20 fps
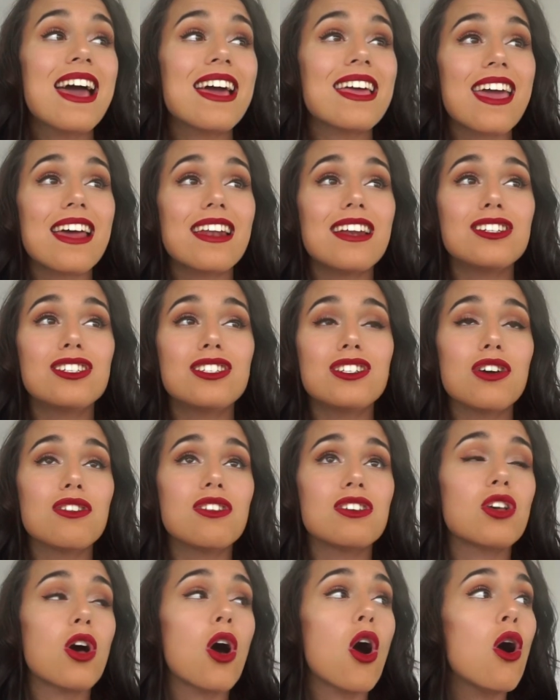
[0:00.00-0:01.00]
getting to know
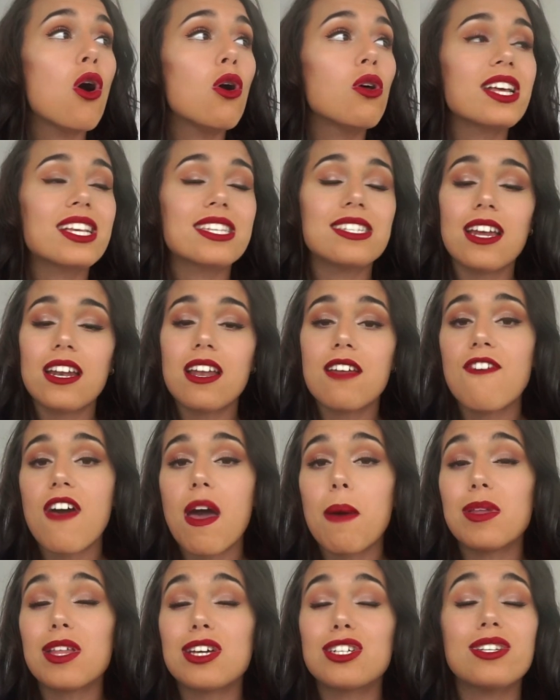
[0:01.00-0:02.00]
this whole extended
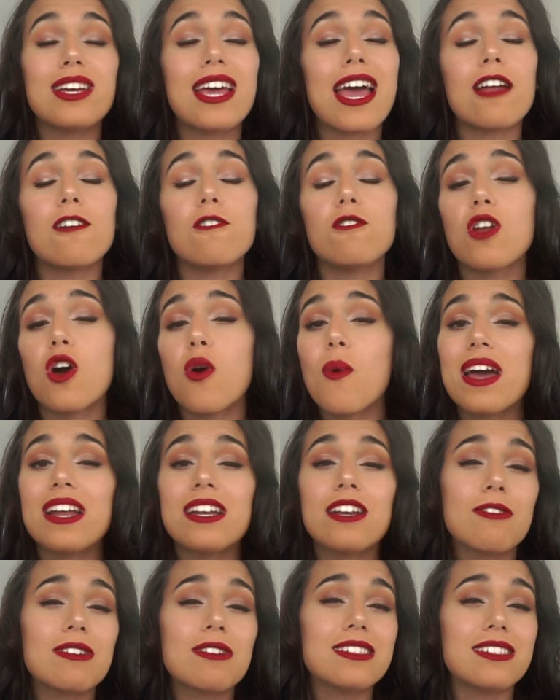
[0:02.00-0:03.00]
family that she had no
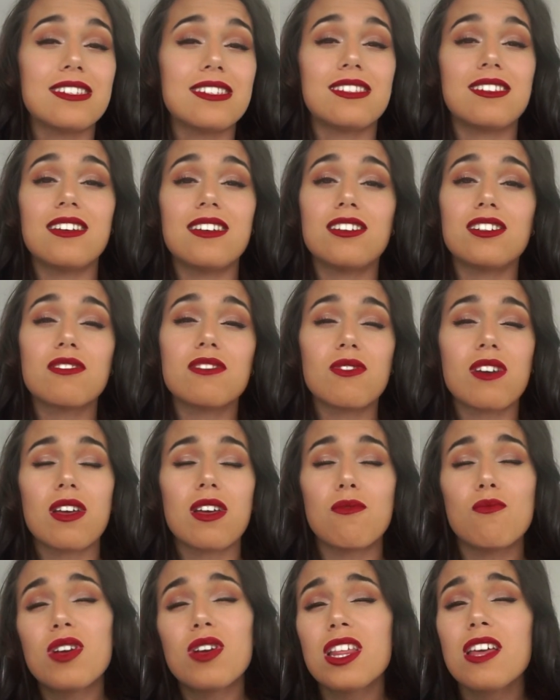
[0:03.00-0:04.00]
idea existed, and just
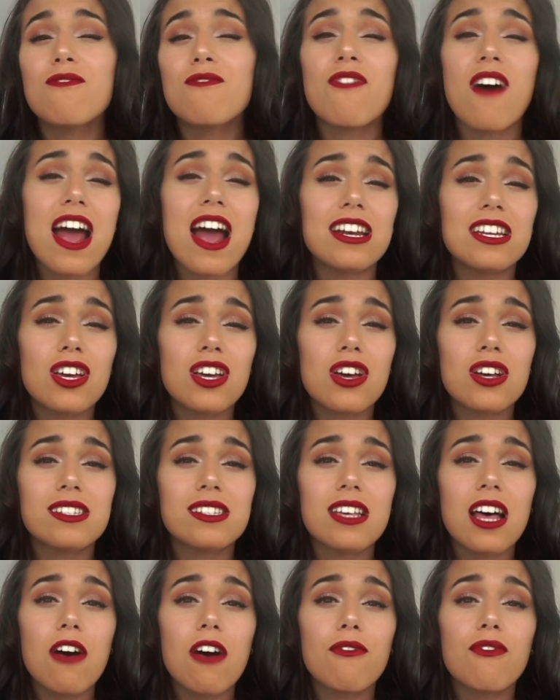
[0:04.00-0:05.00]
really finding
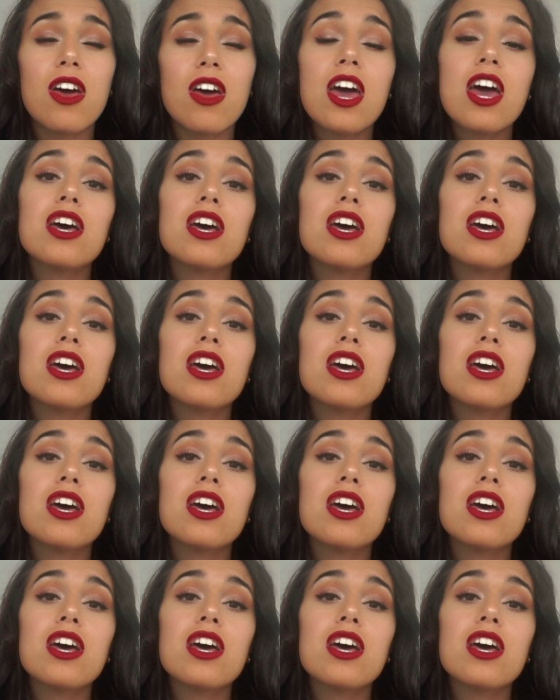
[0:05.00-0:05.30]
herself.